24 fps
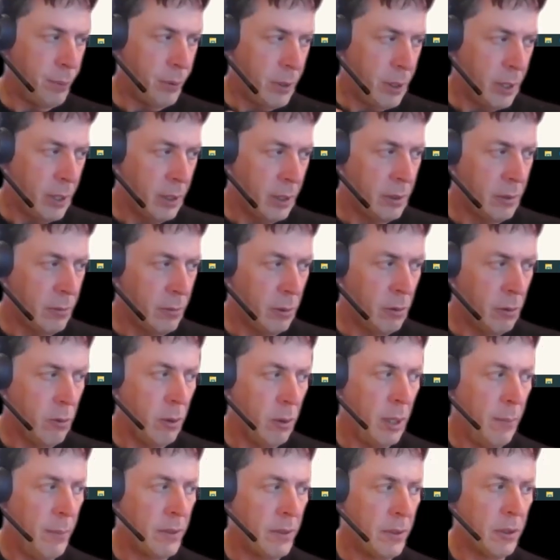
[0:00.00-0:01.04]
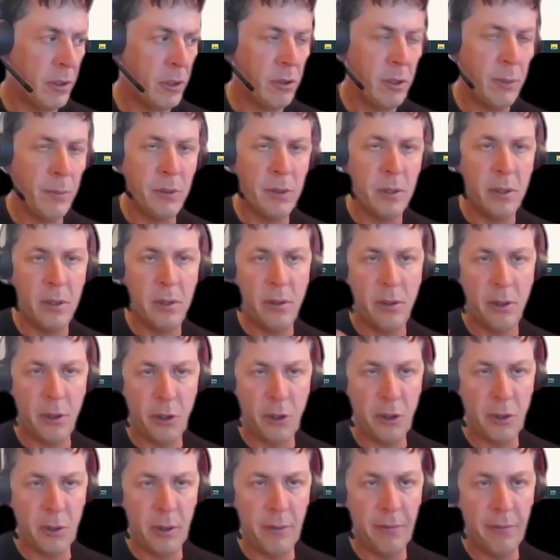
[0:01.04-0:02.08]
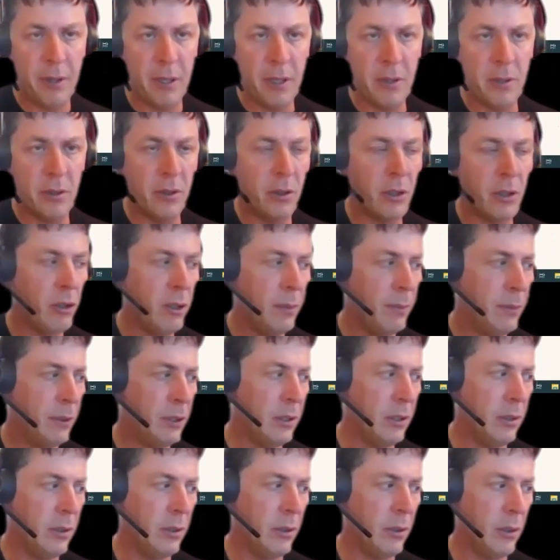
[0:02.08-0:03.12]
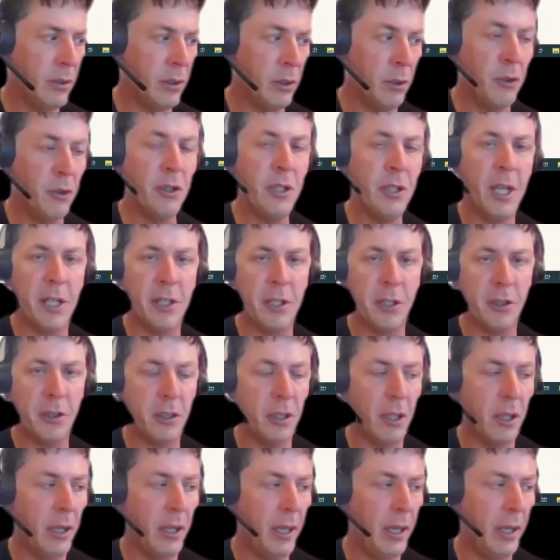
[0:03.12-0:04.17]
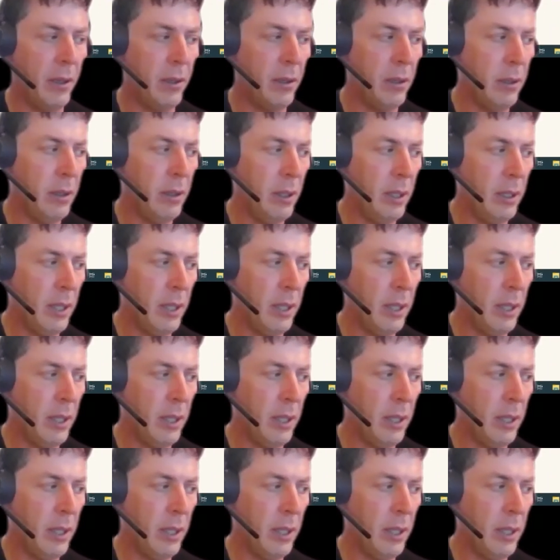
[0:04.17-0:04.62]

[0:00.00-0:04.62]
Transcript: product requirements description, the user interface description, the solution architecture guide,